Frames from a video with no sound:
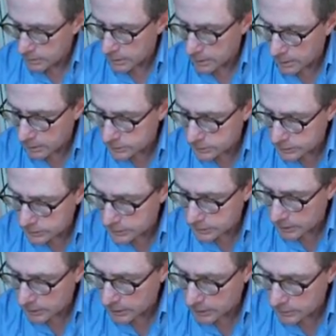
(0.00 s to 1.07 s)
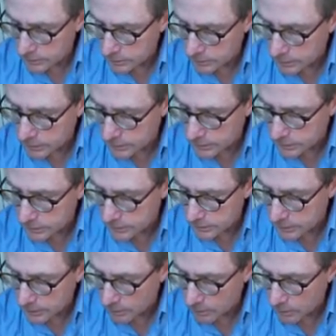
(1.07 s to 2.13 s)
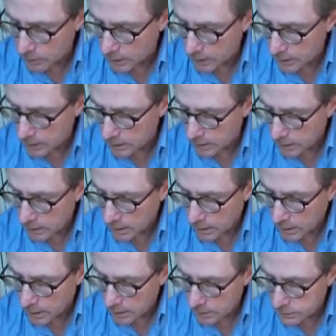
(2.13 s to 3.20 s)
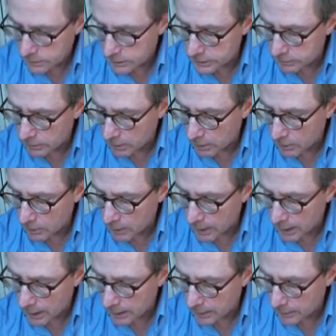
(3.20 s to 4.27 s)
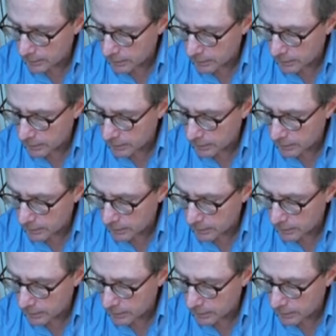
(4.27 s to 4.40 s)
so this is 1, 0, and